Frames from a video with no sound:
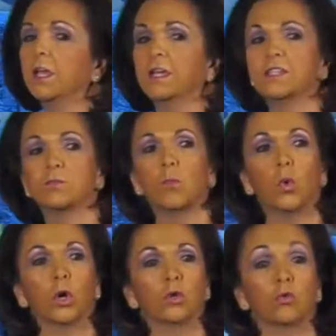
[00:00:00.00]
is
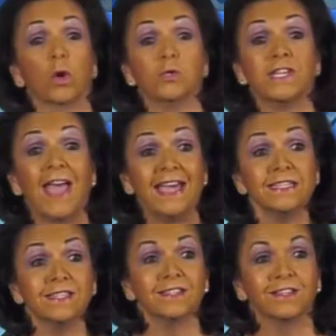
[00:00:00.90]
more
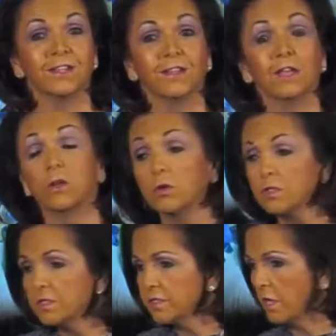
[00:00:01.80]
grotesque than good
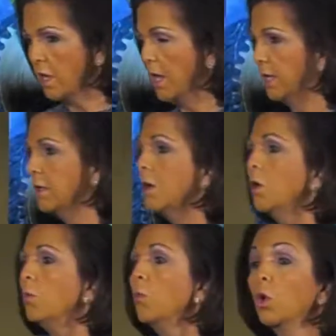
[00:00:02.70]
design,
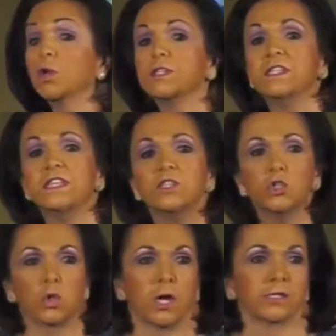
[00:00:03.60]
more
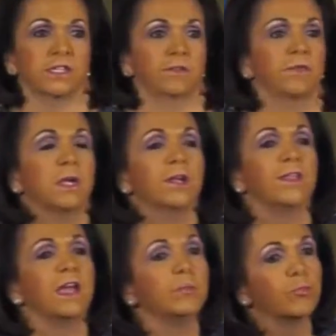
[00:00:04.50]
destructive
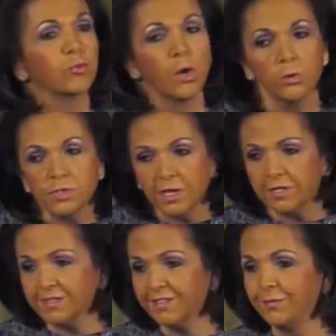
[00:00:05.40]
than
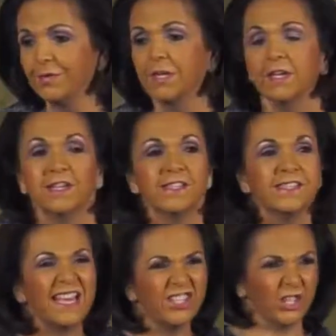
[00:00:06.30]
productive.
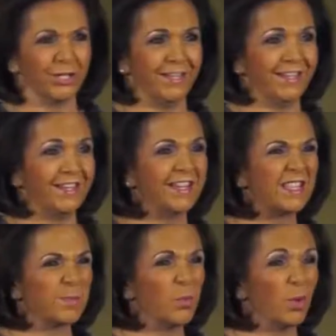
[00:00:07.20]
Essentially,
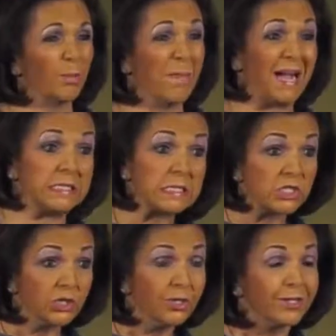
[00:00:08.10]
it's more
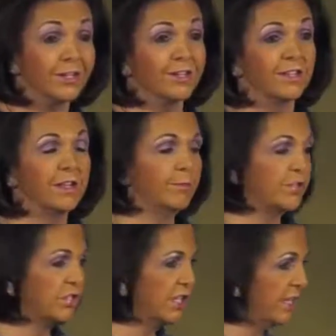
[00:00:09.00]
monster than
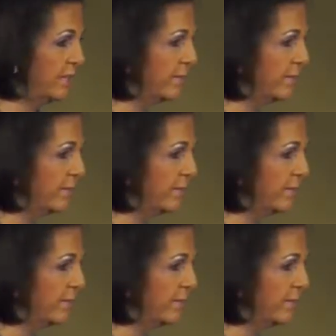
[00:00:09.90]
machine.